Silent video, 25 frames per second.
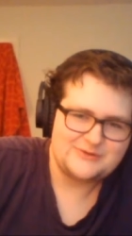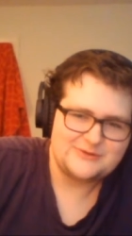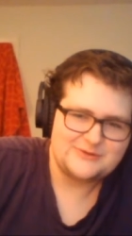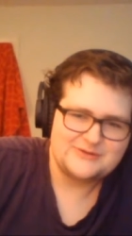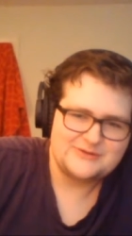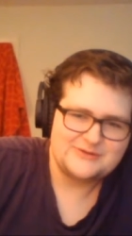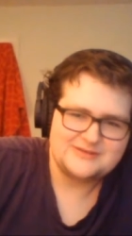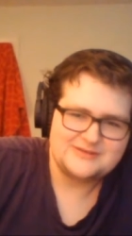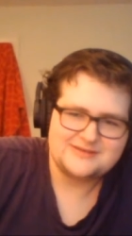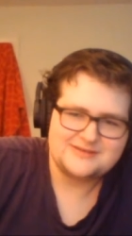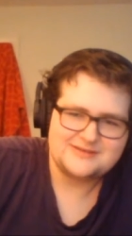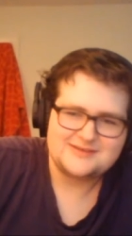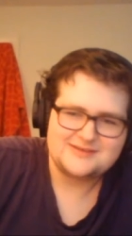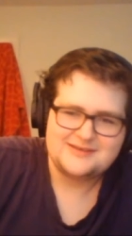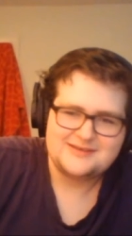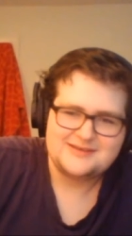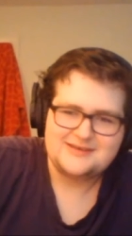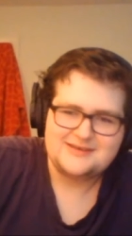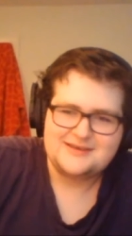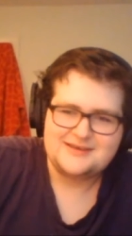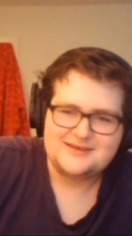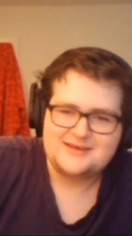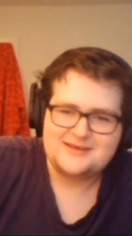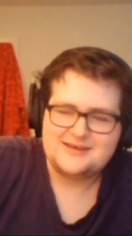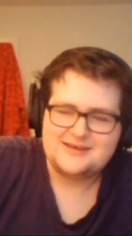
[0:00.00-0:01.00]
is,
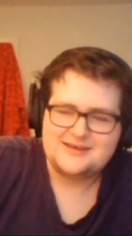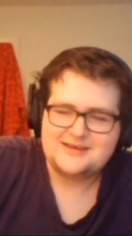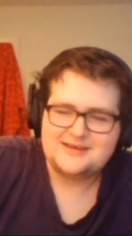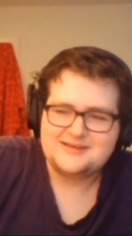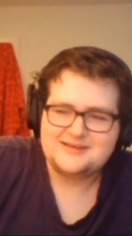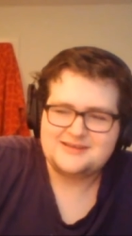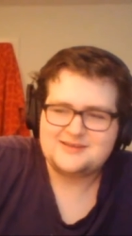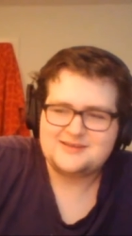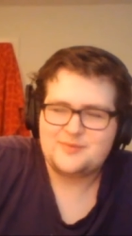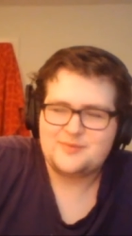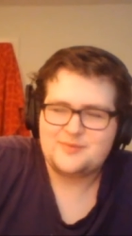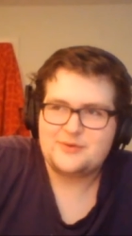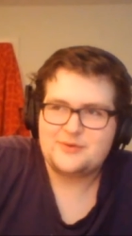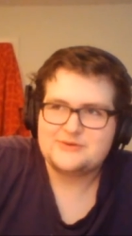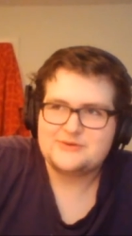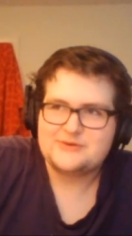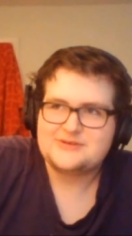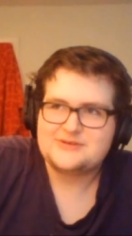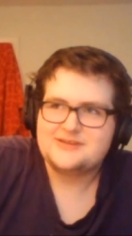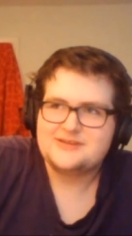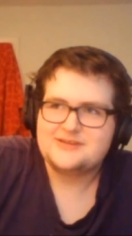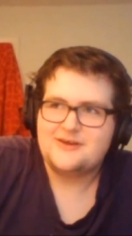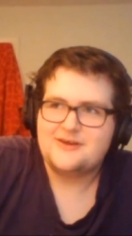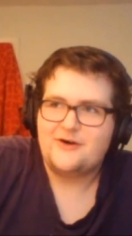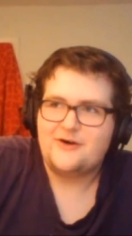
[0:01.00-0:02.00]
it's the
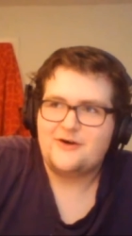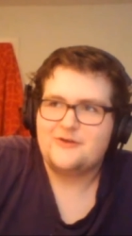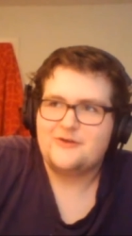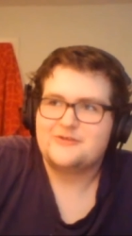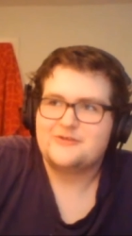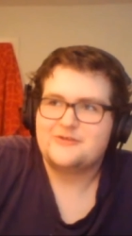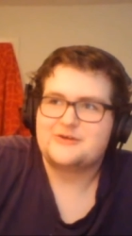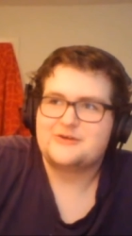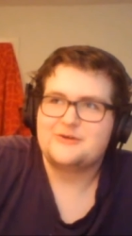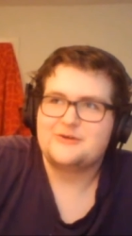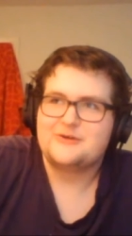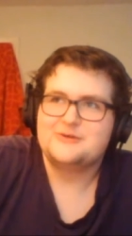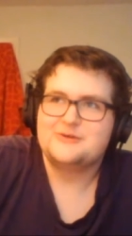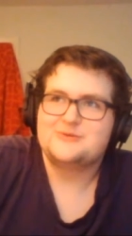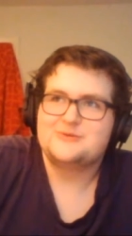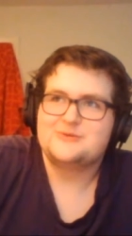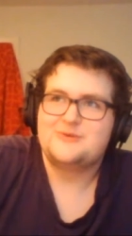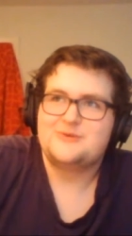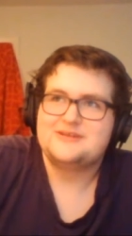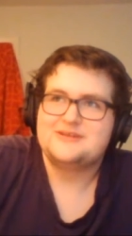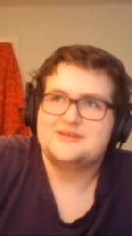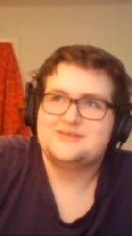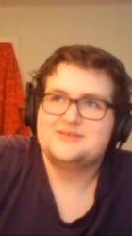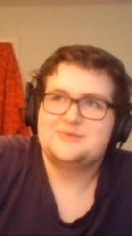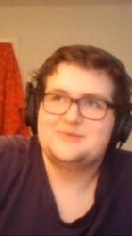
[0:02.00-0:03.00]
person that all the girls
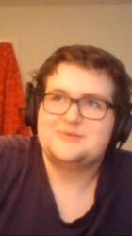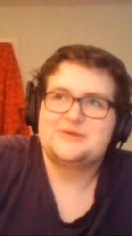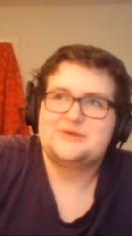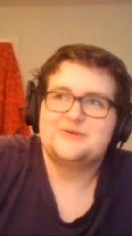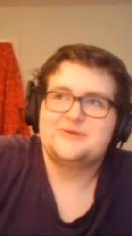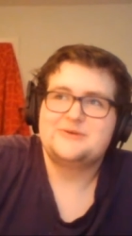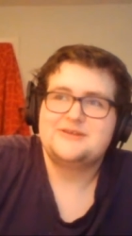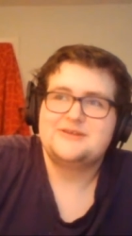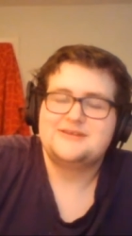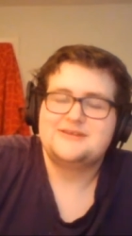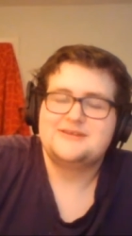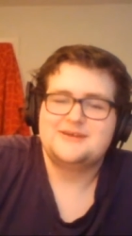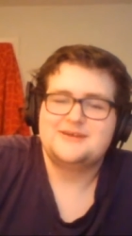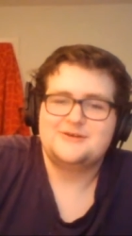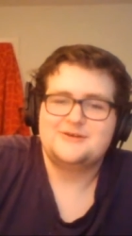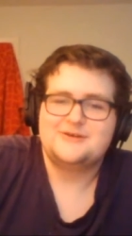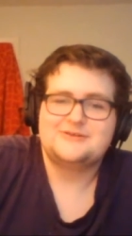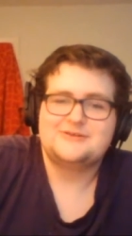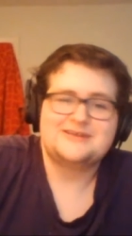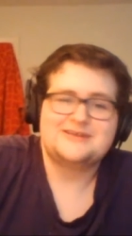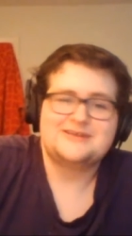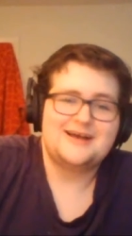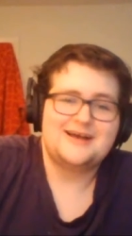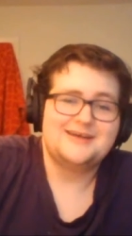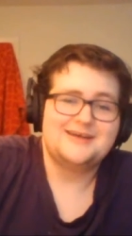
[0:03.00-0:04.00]
want to be with and all
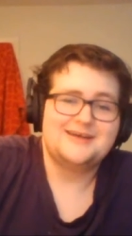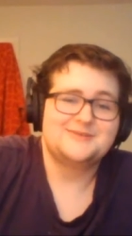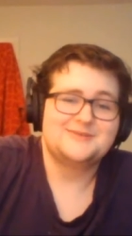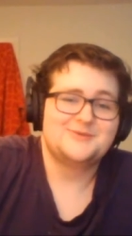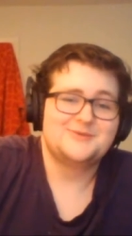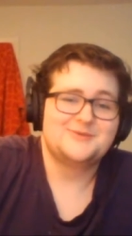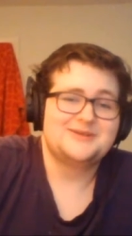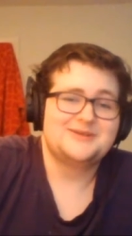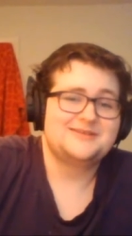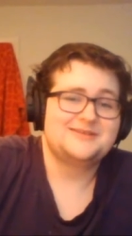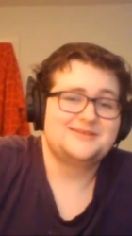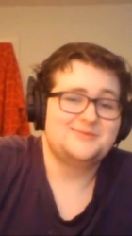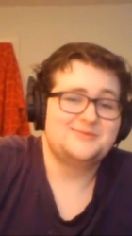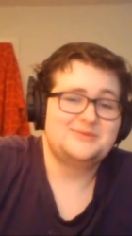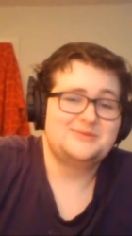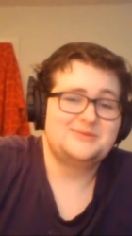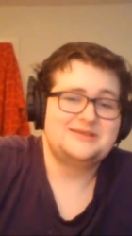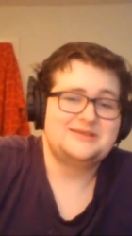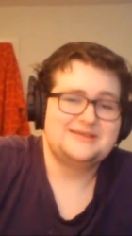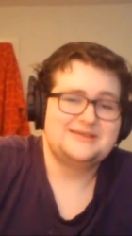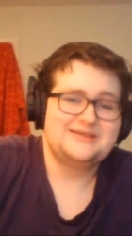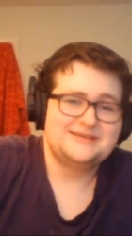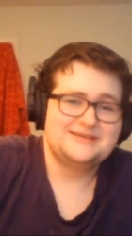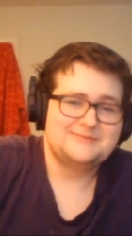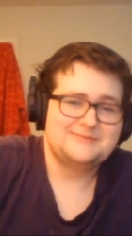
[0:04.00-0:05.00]
the guys want to
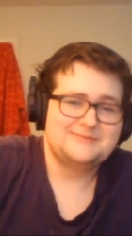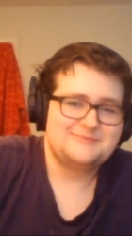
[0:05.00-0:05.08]
be him.